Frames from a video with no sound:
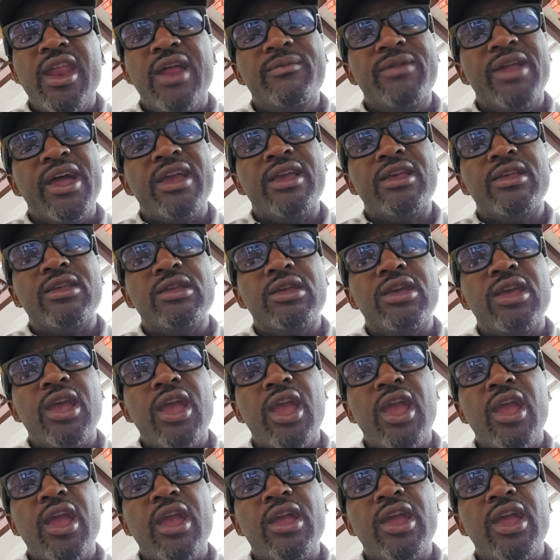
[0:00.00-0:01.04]
And I'm like,
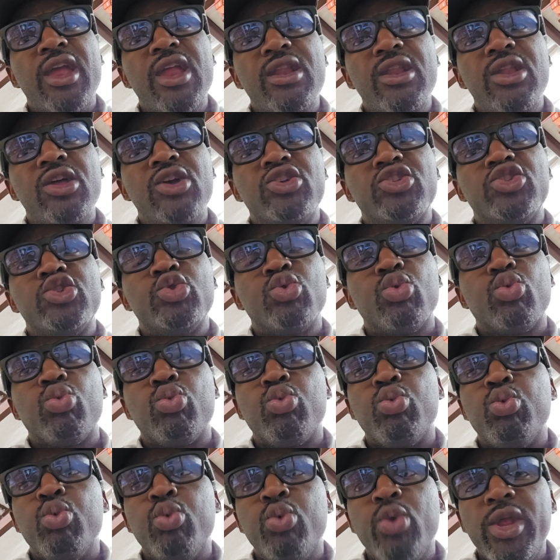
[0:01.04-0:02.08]
he looks
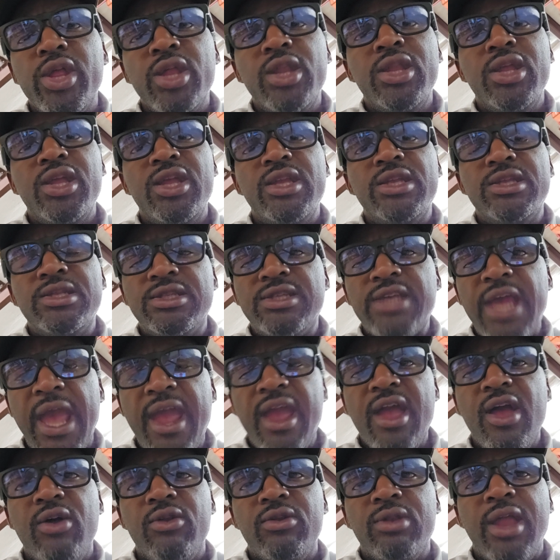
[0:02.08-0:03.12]
really
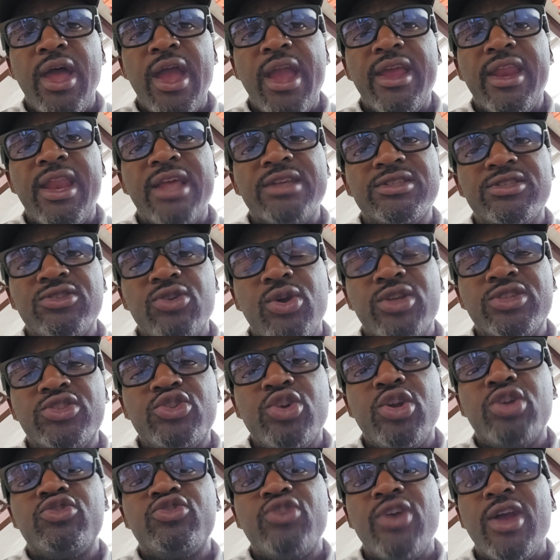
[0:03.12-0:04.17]
down. Like, and I
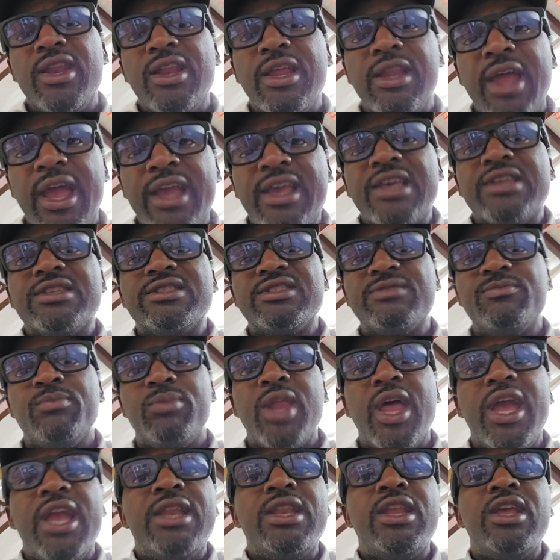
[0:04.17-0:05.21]
start trying to like
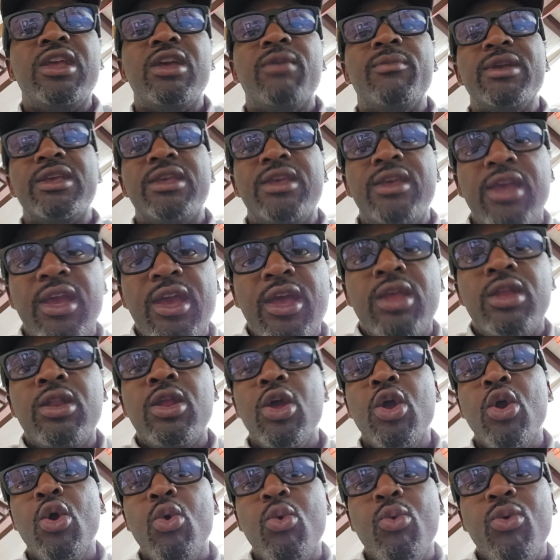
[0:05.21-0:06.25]
explain to him again
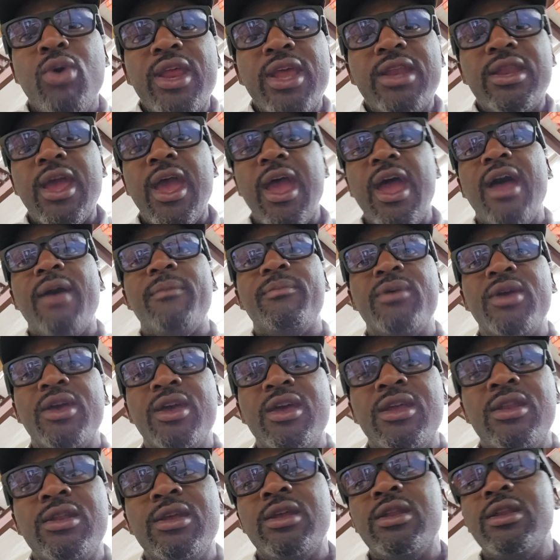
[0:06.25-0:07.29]
what had
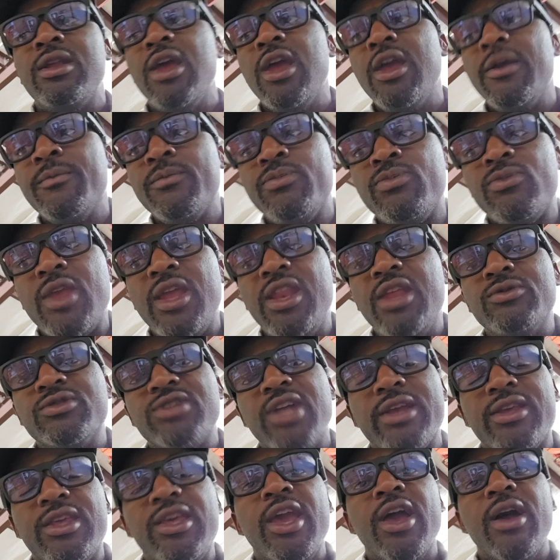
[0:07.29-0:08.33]
happened. And he
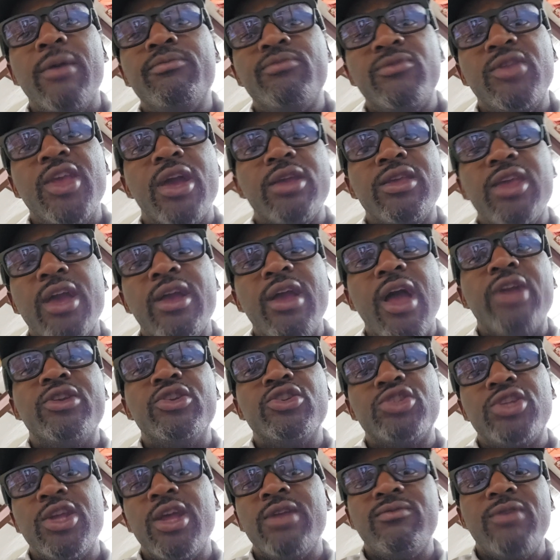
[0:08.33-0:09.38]
was like, yeah, I
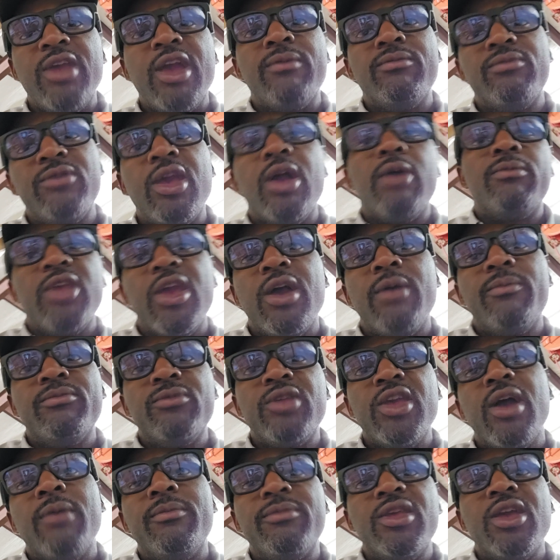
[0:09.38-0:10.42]
understand. Yeah.
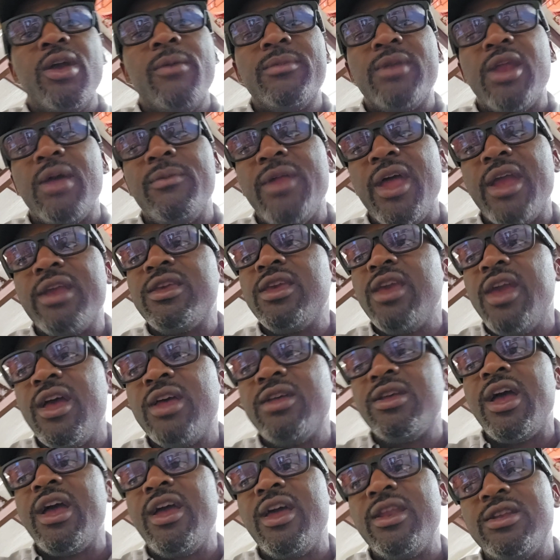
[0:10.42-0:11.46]
And I'm like,
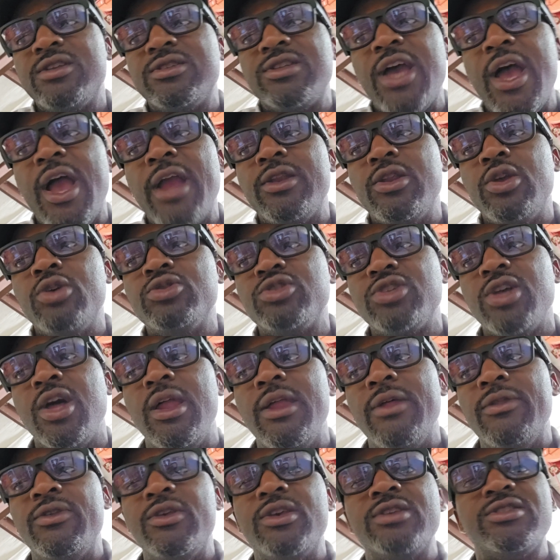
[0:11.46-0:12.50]
yeah, I had to diagnose
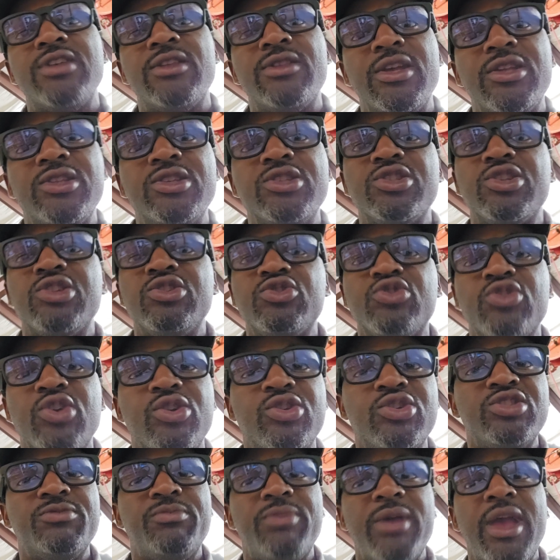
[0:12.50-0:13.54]
all of this. I think this
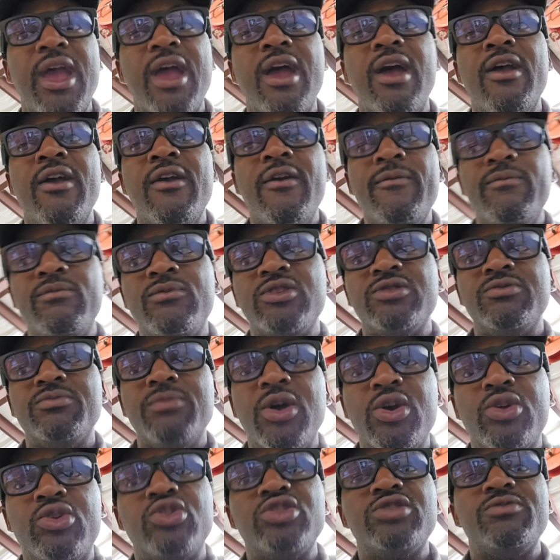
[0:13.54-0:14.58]
controller's bad.
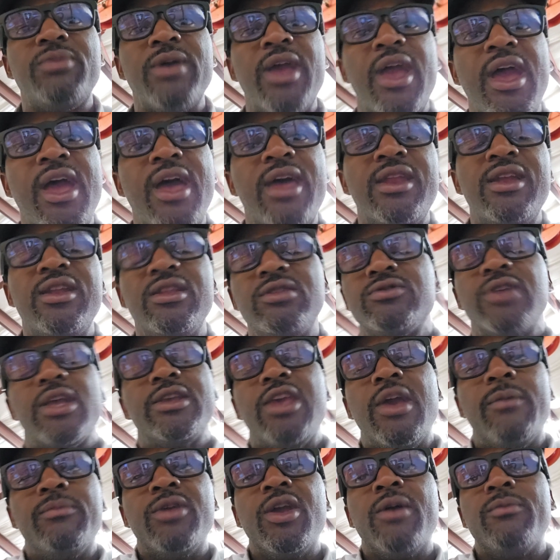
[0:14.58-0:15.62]
This motor's bad. And he's
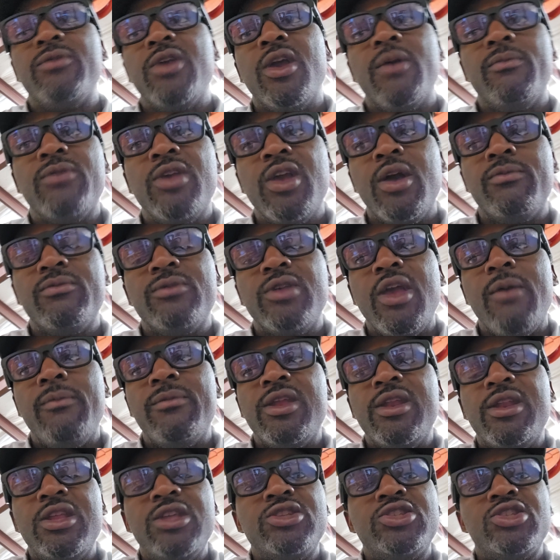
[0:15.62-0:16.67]
like, yep.
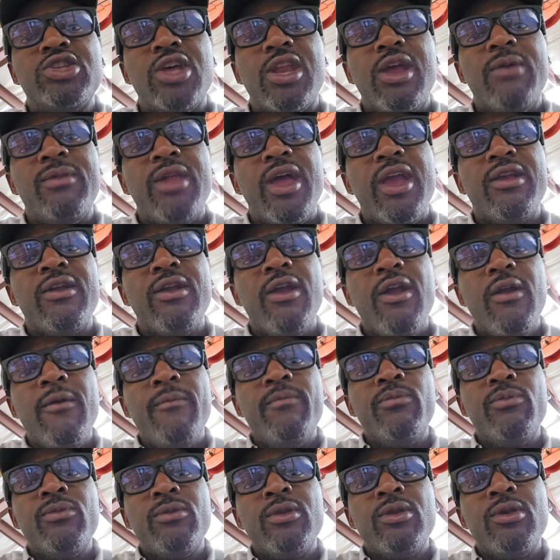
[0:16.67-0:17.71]
And I'm like,
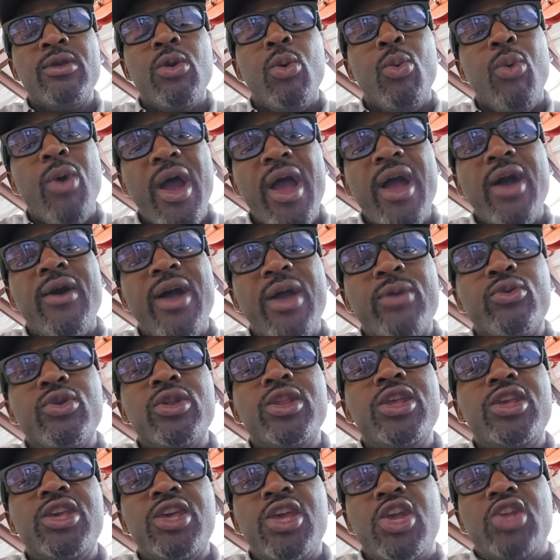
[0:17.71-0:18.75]
wow, I
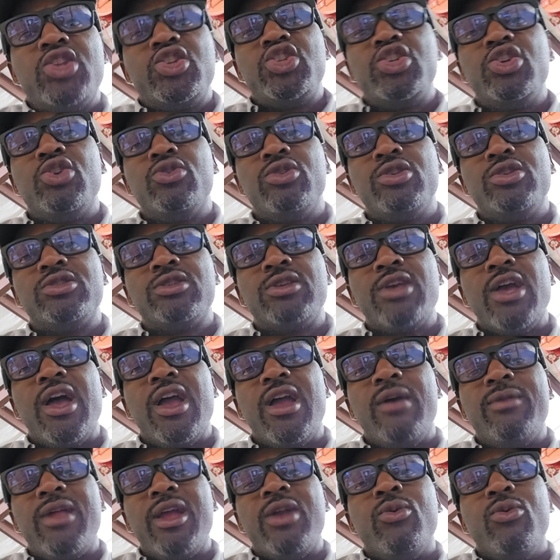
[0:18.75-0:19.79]
really can't cheer this
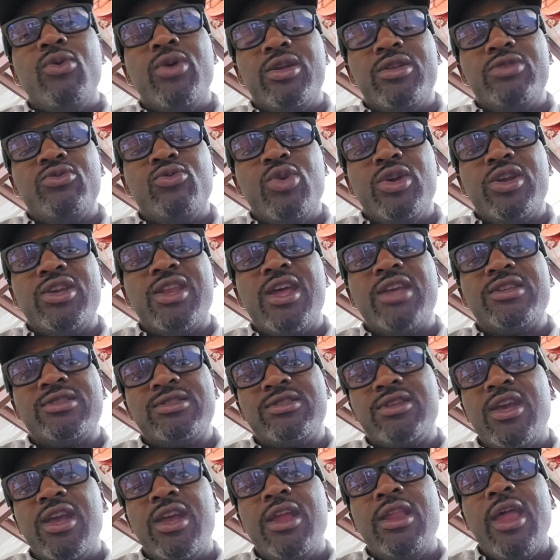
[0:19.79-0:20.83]
guy up. Like, what can I
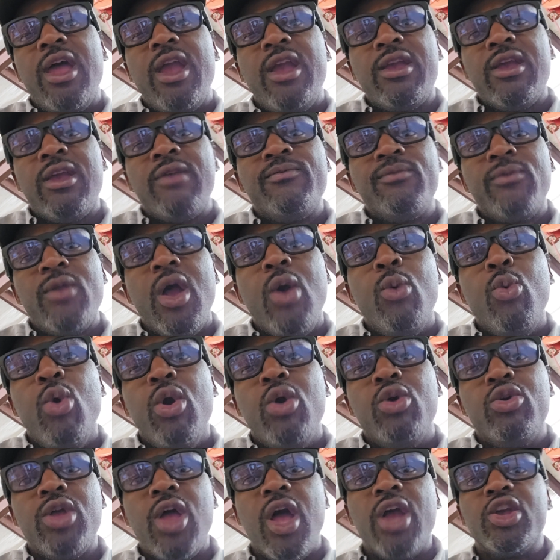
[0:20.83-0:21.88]
say? Like, I
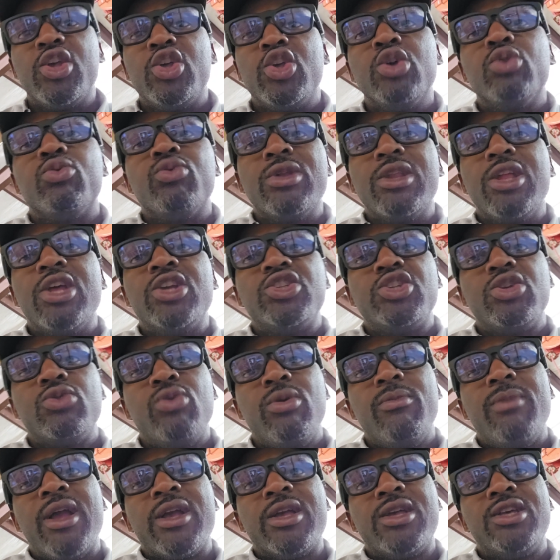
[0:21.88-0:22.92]
want a good
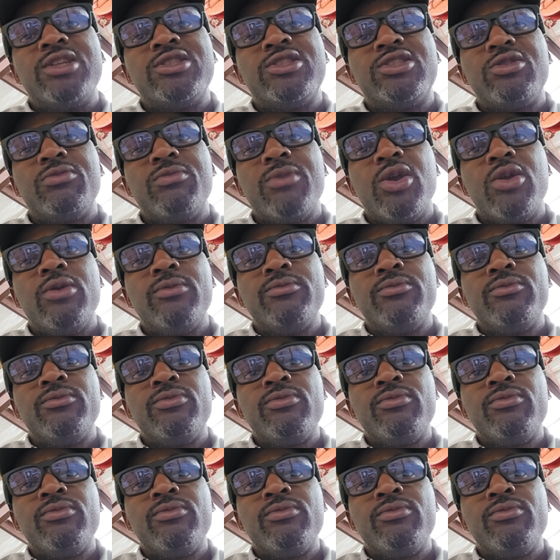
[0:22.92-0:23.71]
relation with my customer.